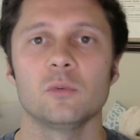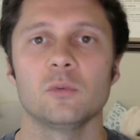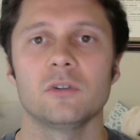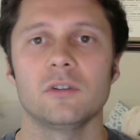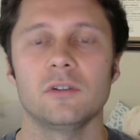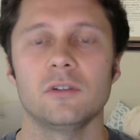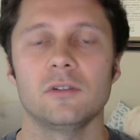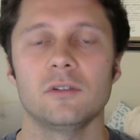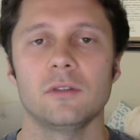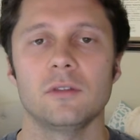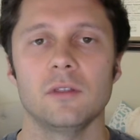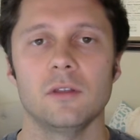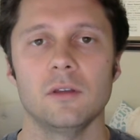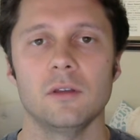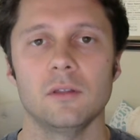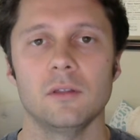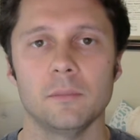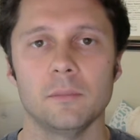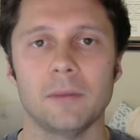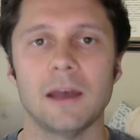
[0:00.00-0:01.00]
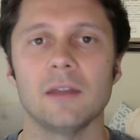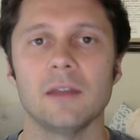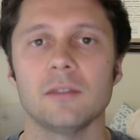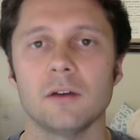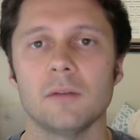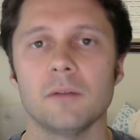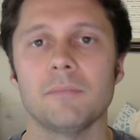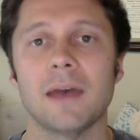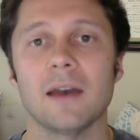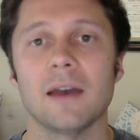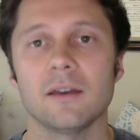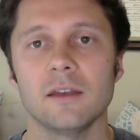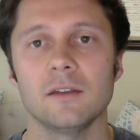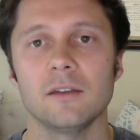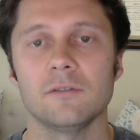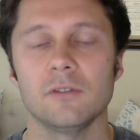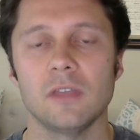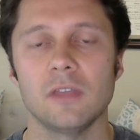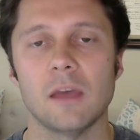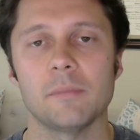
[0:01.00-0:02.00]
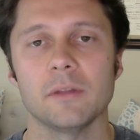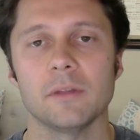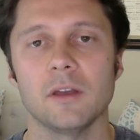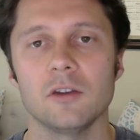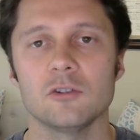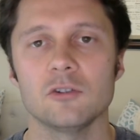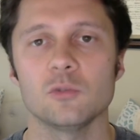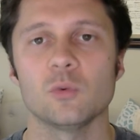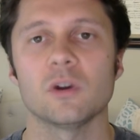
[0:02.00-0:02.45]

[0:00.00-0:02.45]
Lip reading: which is the Python backend for the application,